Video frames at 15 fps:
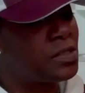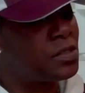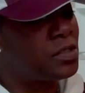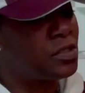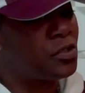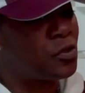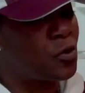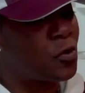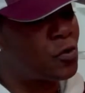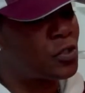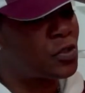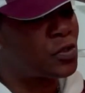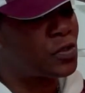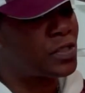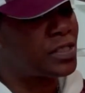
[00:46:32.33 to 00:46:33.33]
you know,
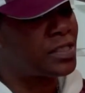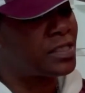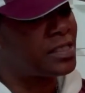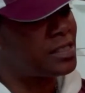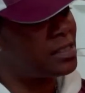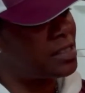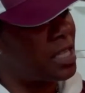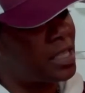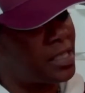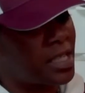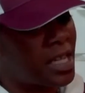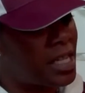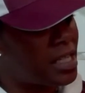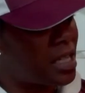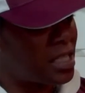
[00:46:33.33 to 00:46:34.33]
so that
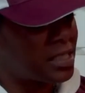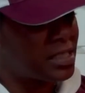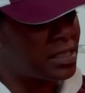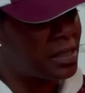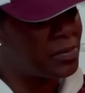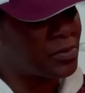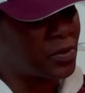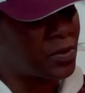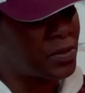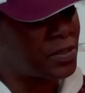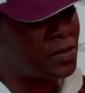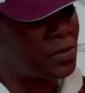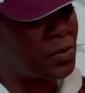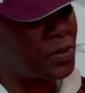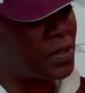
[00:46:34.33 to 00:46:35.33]
night I slept on
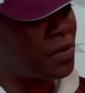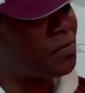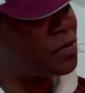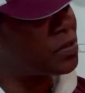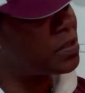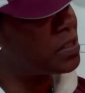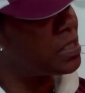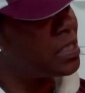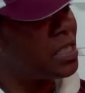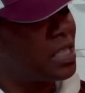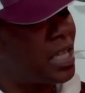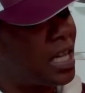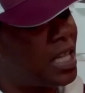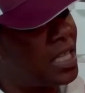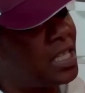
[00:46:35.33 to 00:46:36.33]
it or whatever.
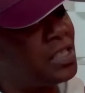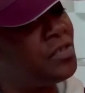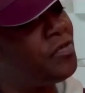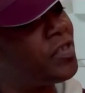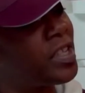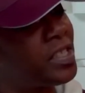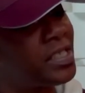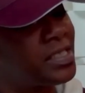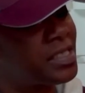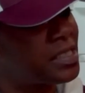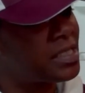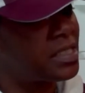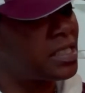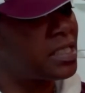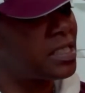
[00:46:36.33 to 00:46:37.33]
I elevated
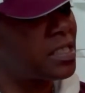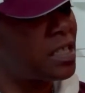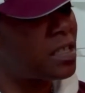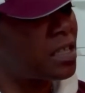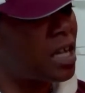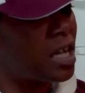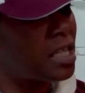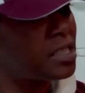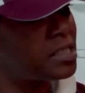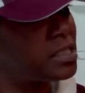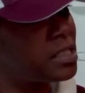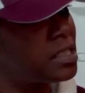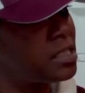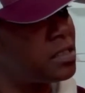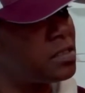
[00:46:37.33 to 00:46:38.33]
just thinking I could
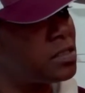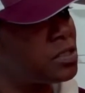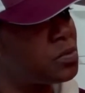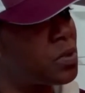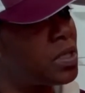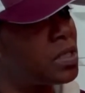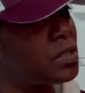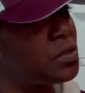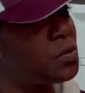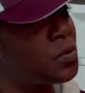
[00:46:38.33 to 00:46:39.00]
ice it and the swelling or